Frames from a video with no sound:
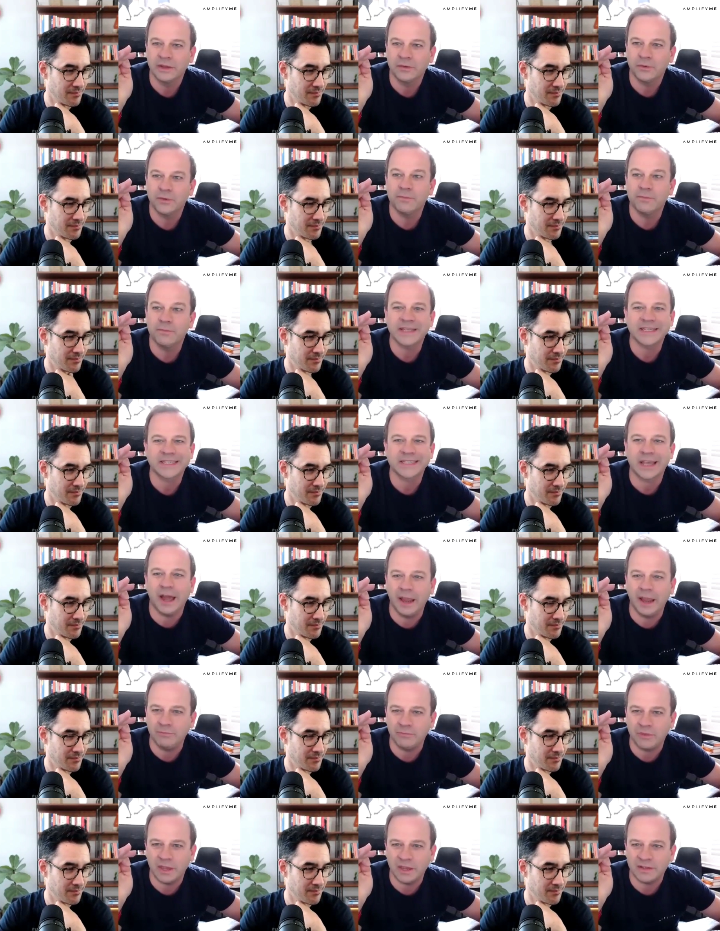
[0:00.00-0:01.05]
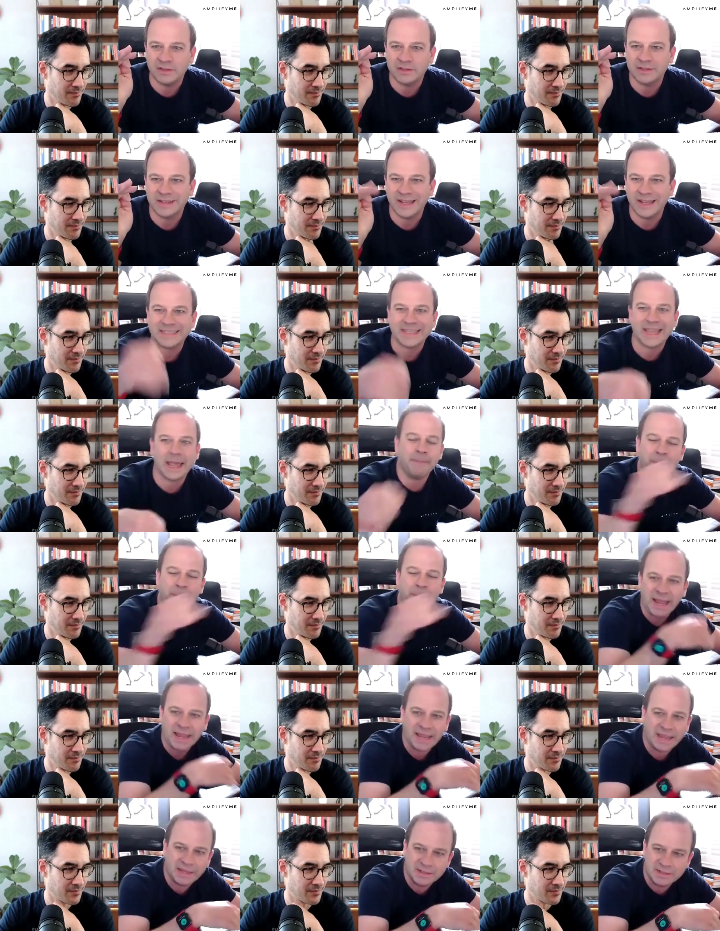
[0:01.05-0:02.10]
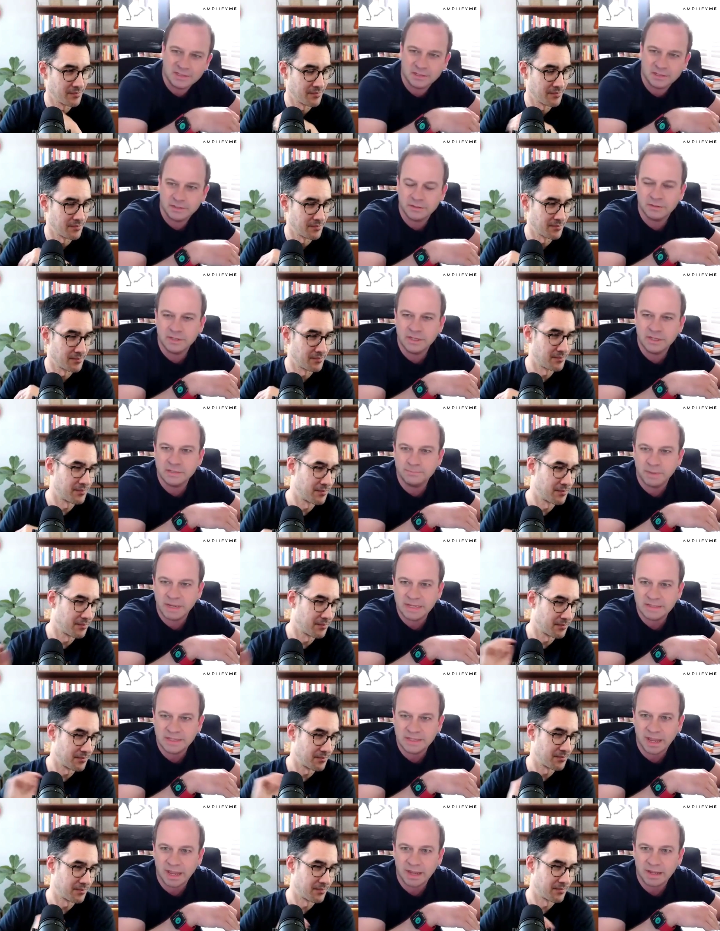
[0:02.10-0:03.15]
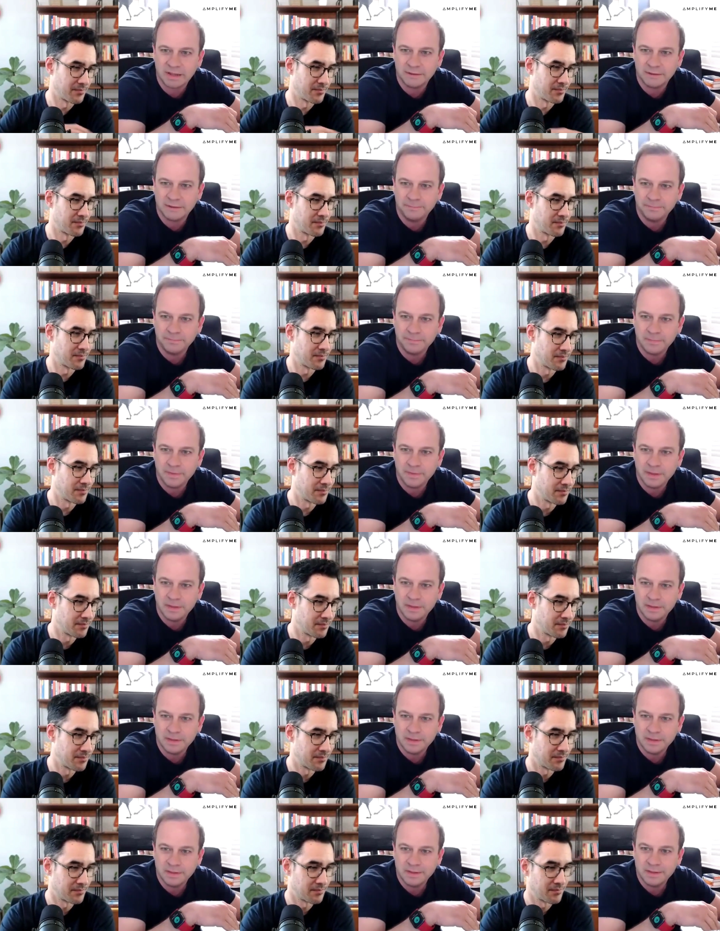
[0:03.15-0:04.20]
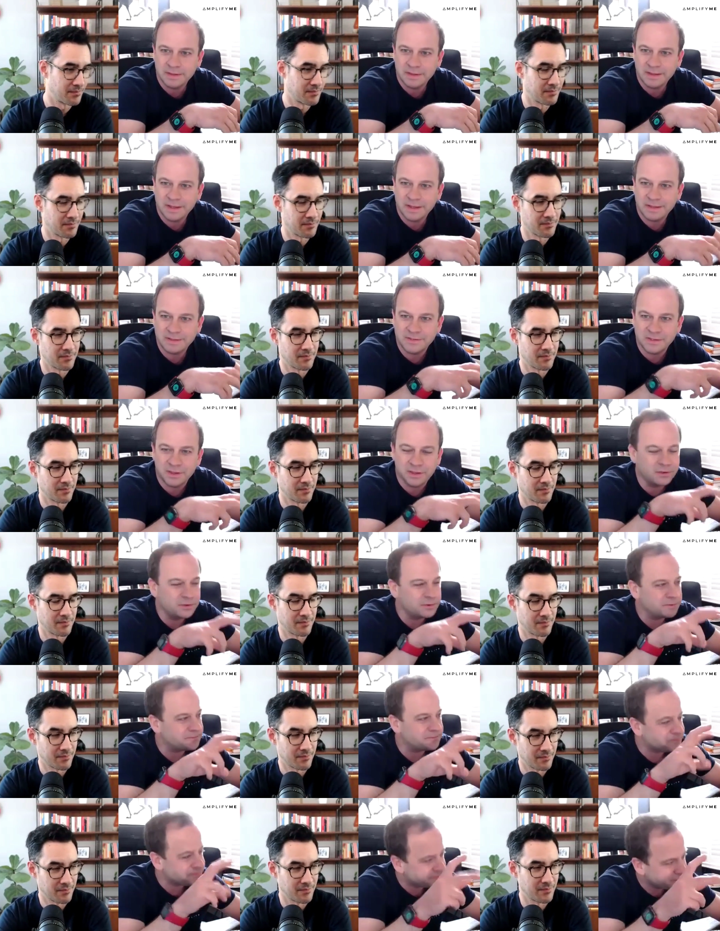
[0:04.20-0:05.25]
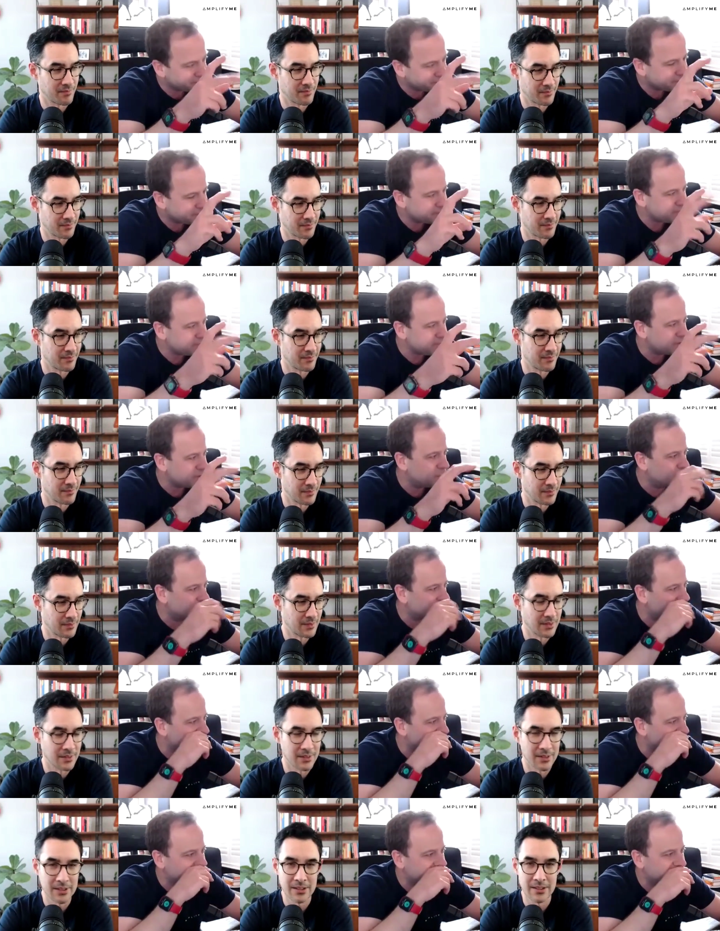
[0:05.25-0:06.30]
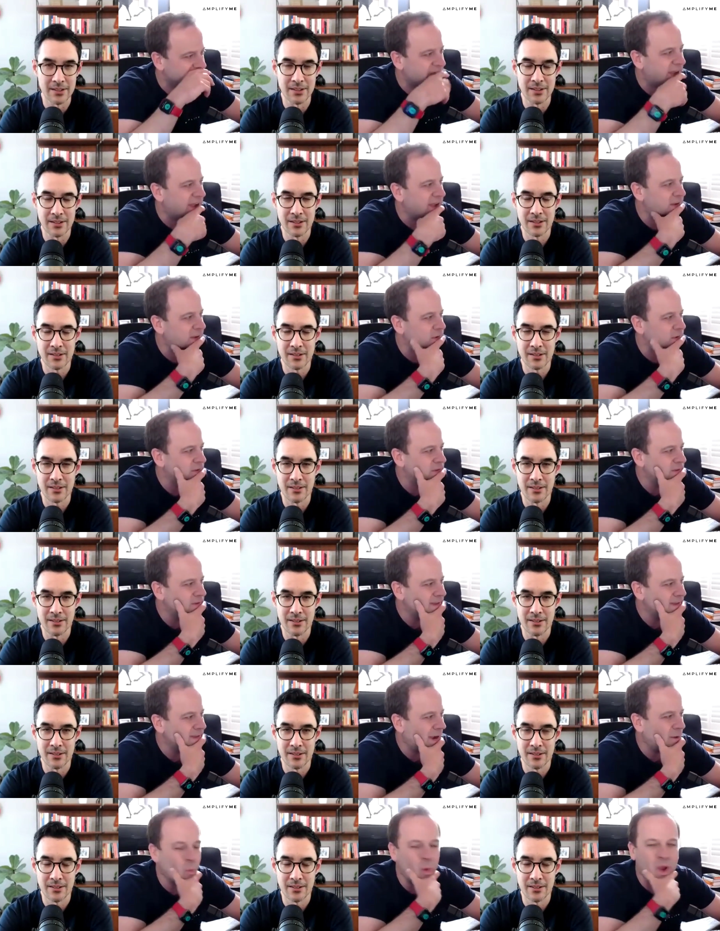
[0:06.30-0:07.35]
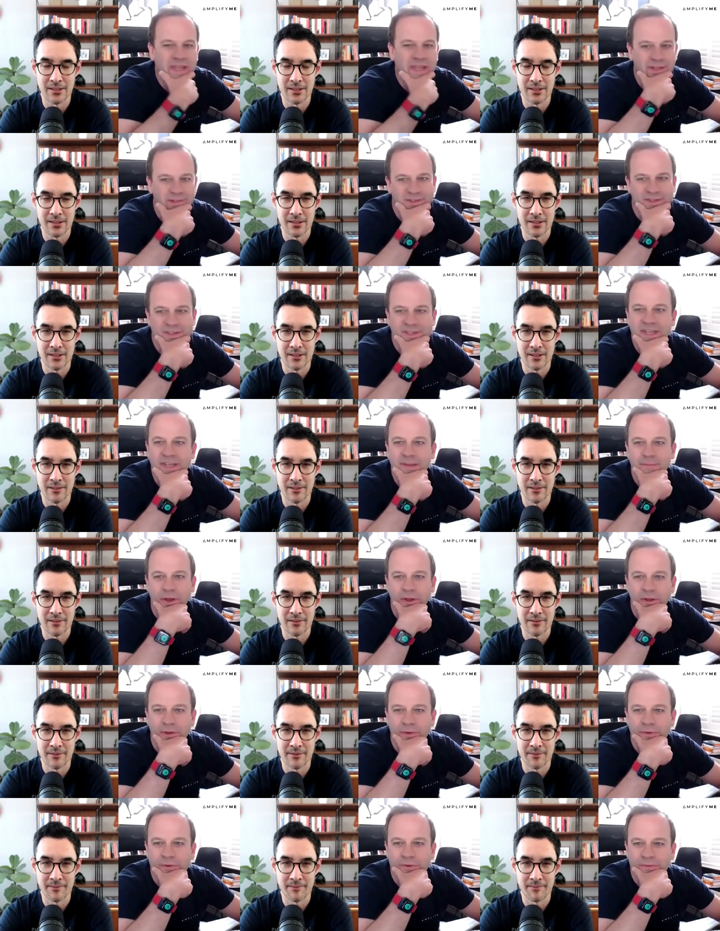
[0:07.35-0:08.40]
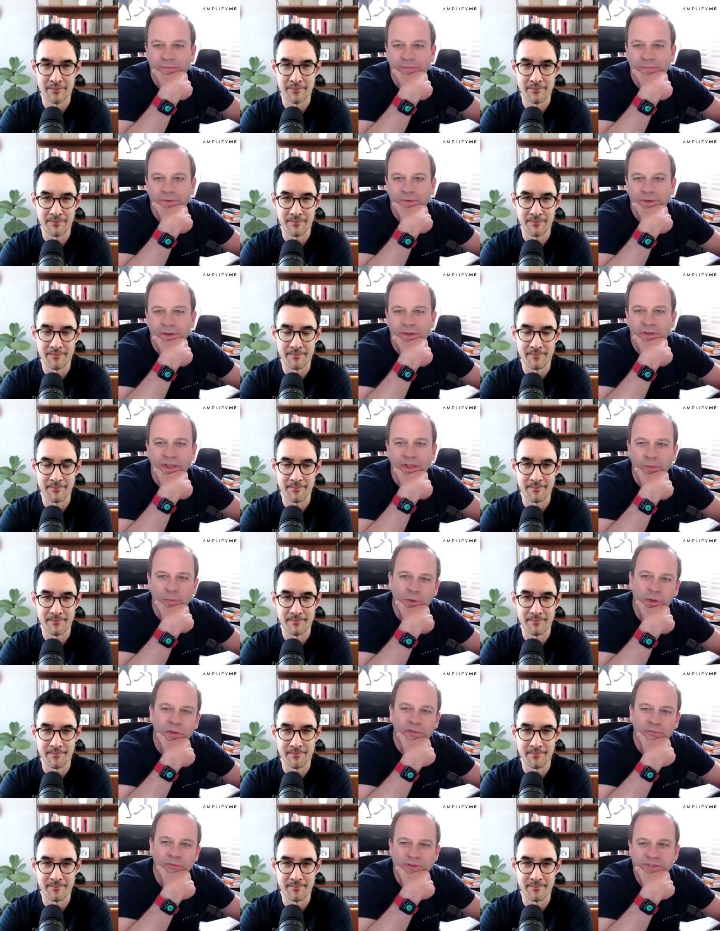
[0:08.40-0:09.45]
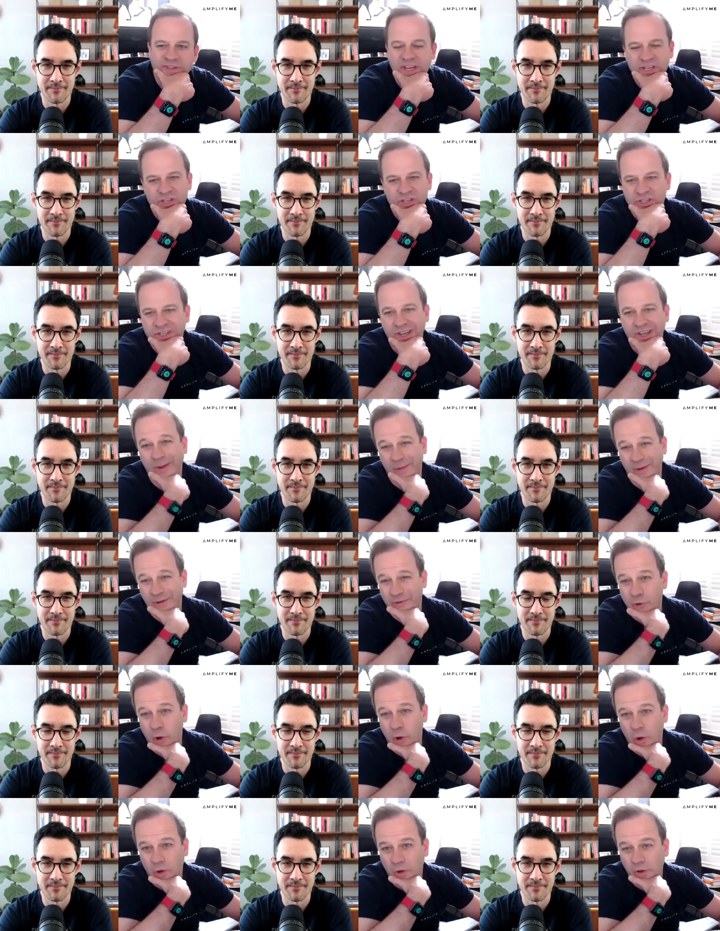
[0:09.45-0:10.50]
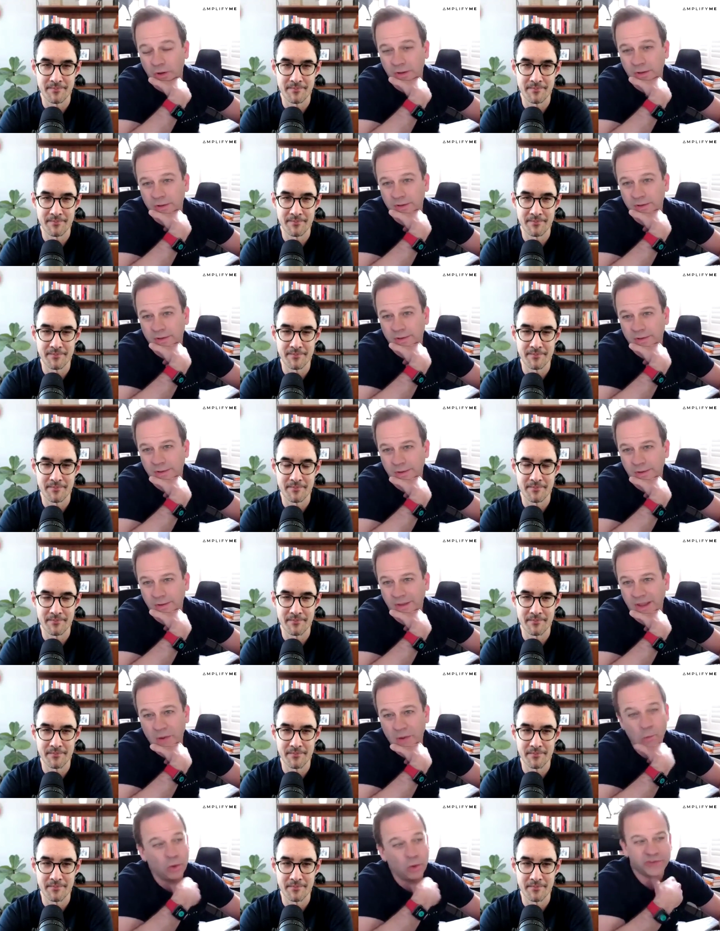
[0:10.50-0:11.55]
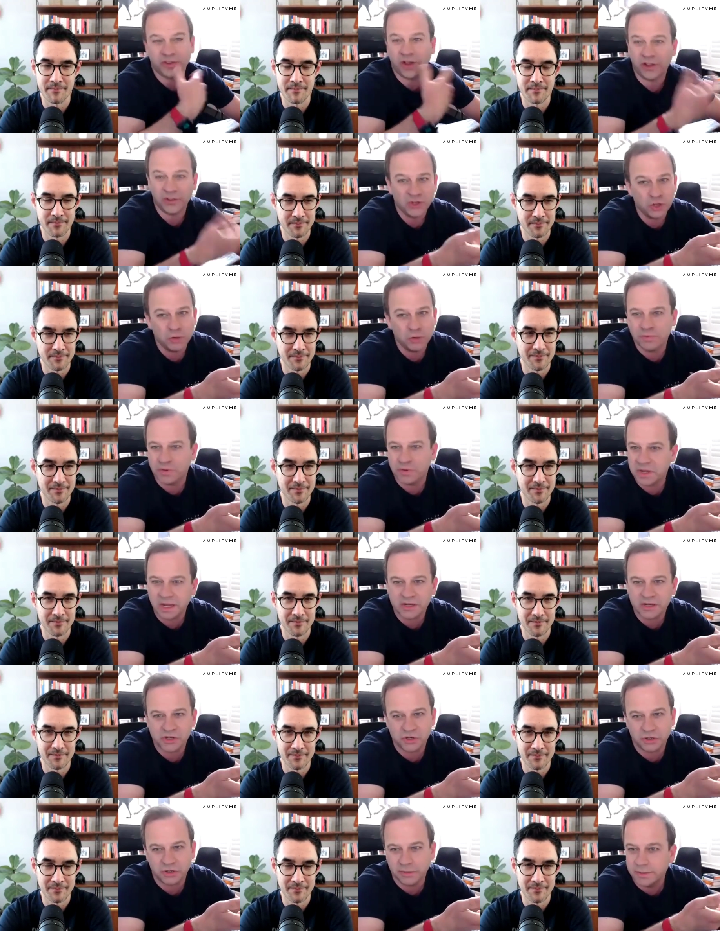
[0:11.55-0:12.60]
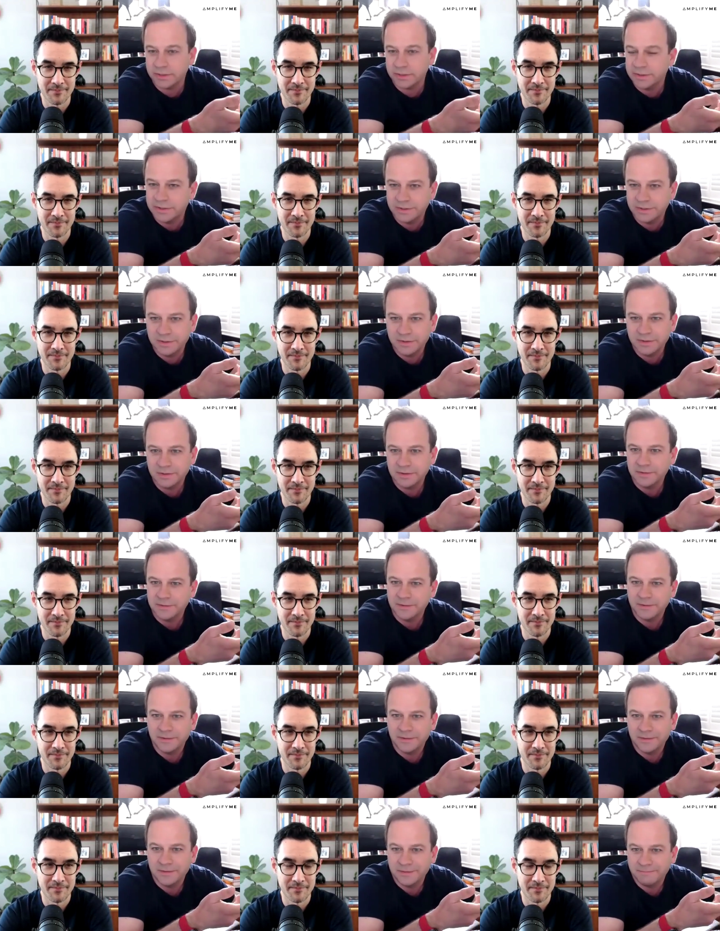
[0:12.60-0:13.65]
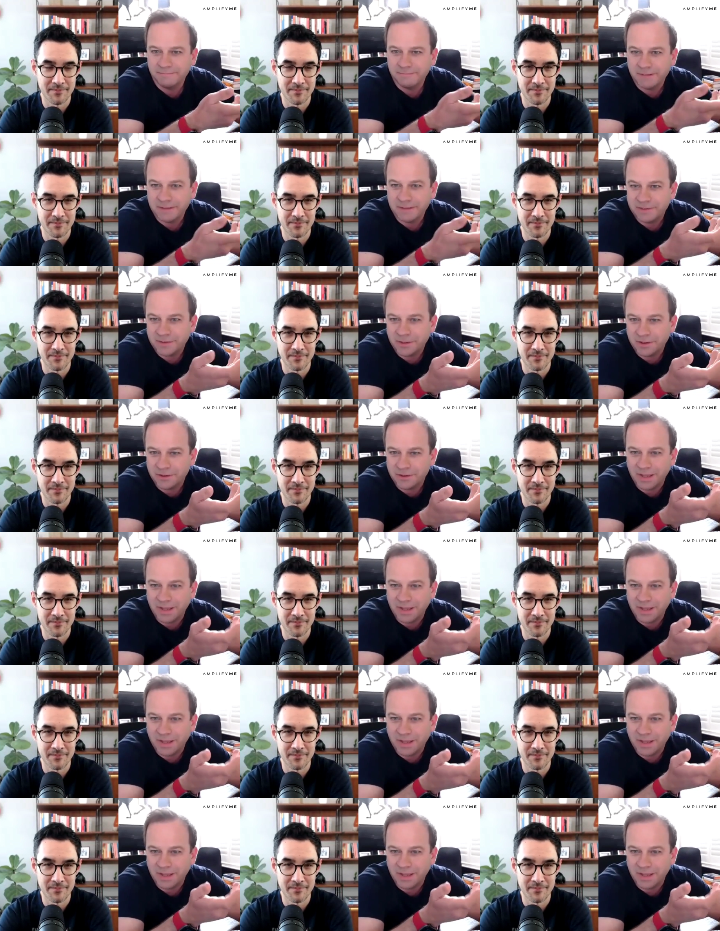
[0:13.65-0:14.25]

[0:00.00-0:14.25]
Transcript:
Speaker 1: we mistimed this. Let's get back into these big tech. And so we're kind of in that now wait and see mode of, okay, we got the recession timing wrong. Okay, what's our new prediction? And so,